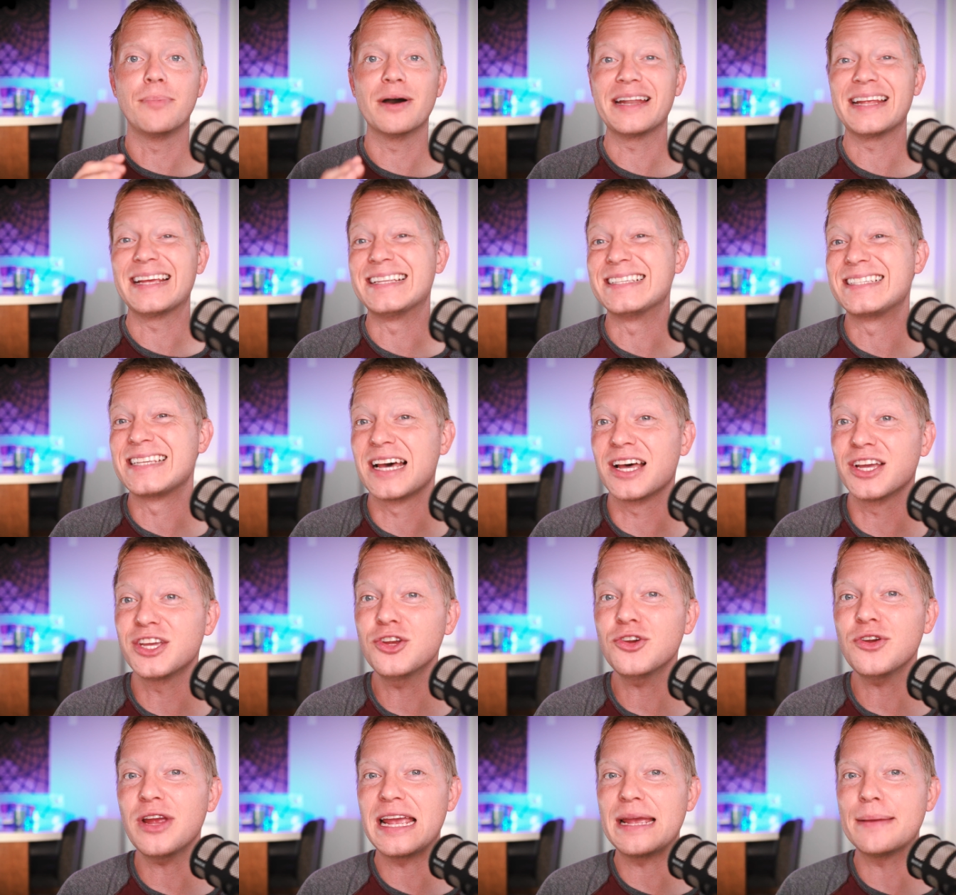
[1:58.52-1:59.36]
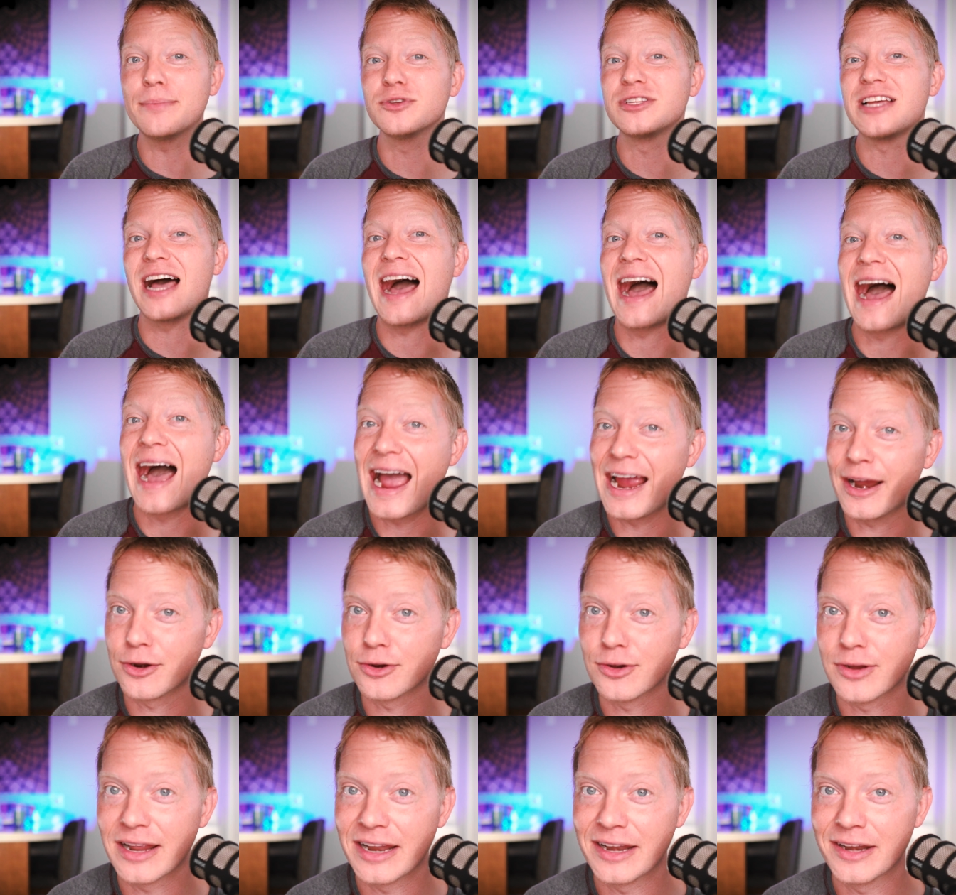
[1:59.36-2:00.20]
but until you're able to
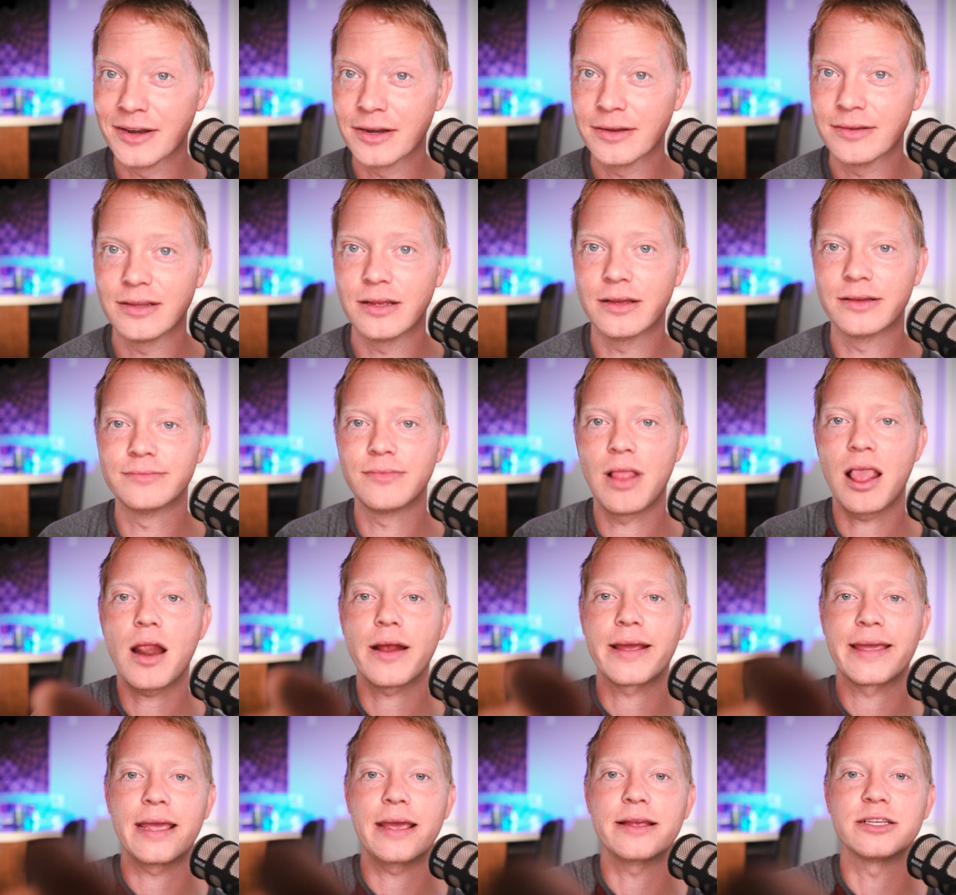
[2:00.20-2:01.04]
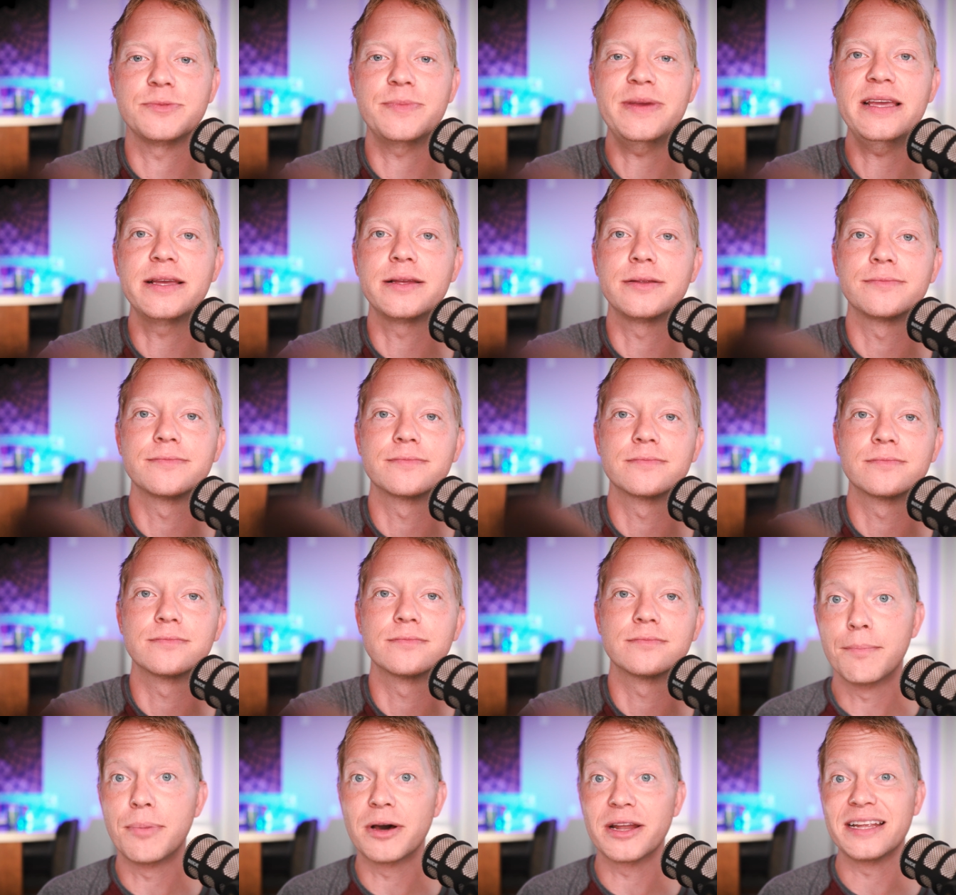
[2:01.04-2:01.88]
hire an, uh, I can't speak,
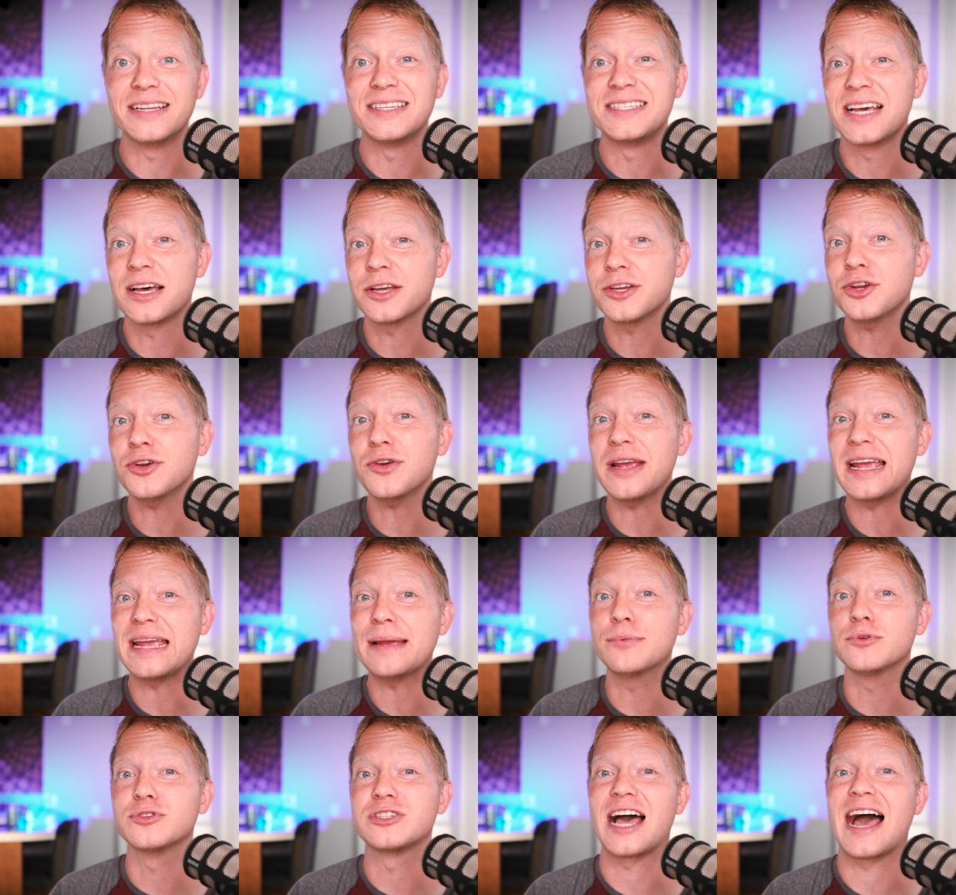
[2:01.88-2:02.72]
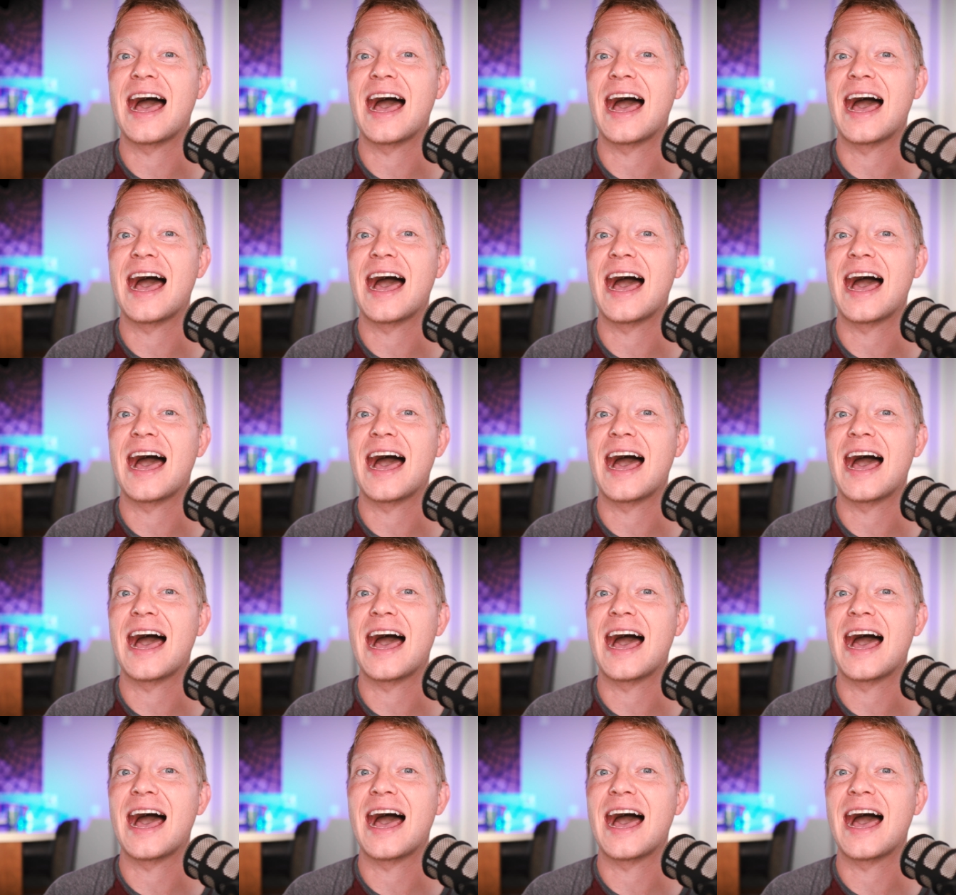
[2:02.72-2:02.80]
but until you're able to